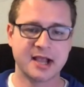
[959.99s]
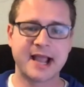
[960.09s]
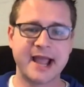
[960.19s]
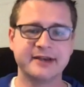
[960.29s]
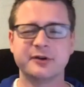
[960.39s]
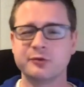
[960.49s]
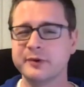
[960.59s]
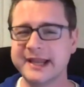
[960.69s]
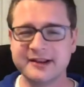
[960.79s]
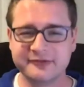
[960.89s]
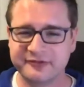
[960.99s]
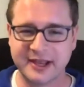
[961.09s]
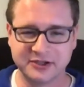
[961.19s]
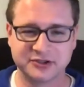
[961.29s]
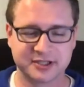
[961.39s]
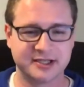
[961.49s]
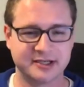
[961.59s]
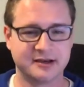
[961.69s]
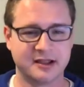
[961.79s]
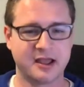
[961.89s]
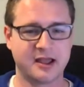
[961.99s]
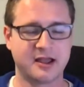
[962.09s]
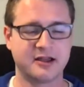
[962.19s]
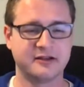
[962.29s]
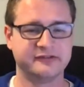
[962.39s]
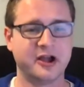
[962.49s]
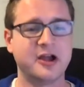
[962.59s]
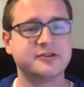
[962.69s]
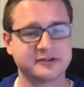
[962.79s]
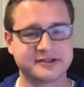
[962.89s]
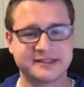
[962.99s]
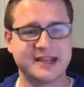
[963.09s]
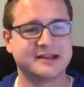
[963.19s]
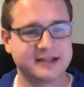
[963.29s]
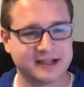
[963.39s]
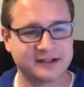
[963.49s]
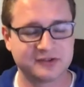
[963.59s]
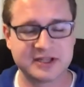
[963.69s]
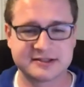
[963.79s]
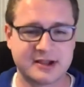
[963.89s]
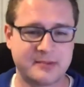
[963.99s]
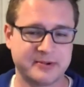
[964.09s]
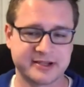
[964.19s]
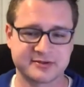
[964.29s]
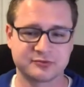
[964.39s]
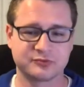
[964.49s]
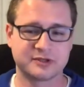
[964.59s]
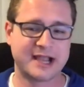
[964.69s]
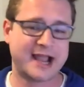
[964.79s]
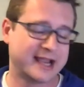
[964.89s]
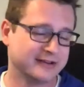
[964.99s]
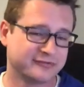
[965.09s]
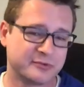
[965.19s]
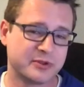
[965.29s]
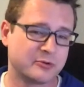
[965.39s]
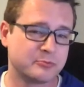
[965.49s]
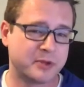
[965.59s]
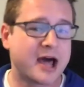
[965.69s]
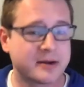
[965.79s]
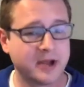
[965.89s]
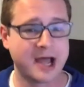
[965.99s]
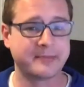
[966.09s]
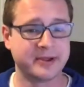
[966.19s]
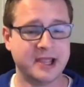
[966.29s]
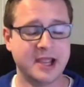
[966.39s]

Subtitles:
kind of a reinvention of understanding these topics kind of from the bottom up.